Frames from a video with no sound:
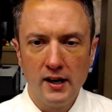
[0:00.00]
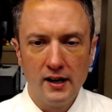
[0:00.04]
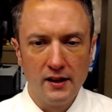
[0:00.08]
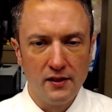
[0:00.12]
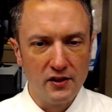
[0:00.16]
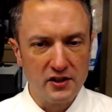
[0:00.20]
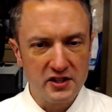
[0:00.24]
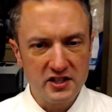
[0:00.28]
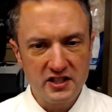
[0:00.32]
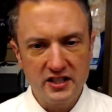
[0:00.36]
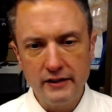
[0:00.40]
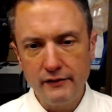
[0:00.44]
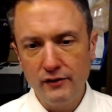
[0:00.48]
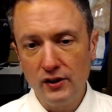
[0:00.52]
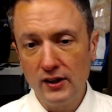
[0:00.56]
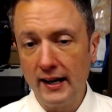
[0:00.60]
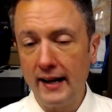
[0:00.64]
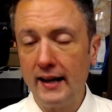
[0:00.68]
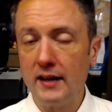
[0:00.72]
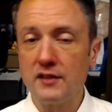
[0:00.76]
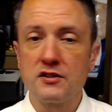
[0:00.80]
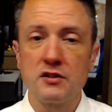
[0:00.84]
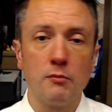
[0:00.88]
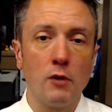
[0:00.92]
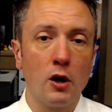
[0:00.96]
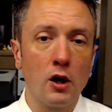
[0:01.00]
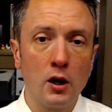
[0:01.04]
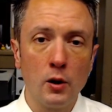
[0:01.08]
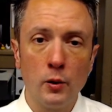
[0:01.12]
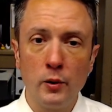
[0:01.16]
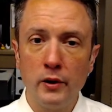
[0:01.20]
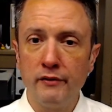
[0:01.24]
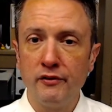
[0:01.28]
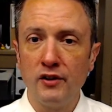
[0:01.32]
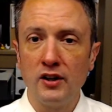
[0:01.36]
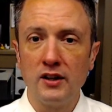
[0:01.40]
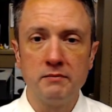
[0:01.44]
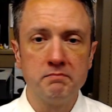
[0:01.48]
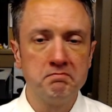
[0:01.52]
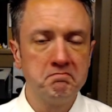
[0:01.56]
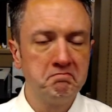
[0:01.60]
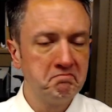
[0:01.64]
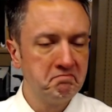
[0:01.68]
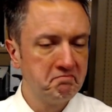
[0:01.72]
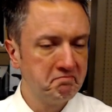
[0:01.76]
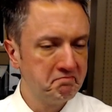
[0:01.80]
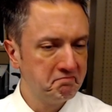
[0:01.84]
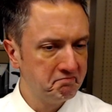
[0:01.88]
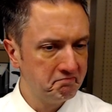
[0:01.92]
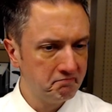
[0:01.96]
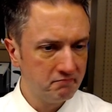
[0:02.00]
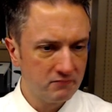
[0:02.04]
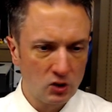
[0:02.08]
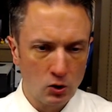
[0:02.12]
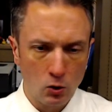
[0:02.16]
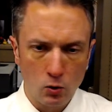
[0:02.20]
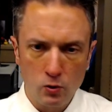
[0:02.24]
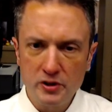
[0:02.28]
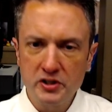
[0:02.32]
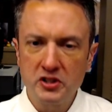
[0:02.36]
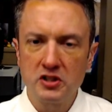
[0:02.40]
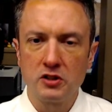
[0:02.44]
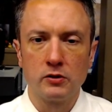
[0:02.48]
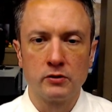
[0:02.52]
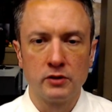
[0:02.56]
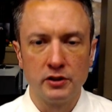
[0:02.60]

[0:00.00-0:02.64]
This evening and tomorrow evening, crystal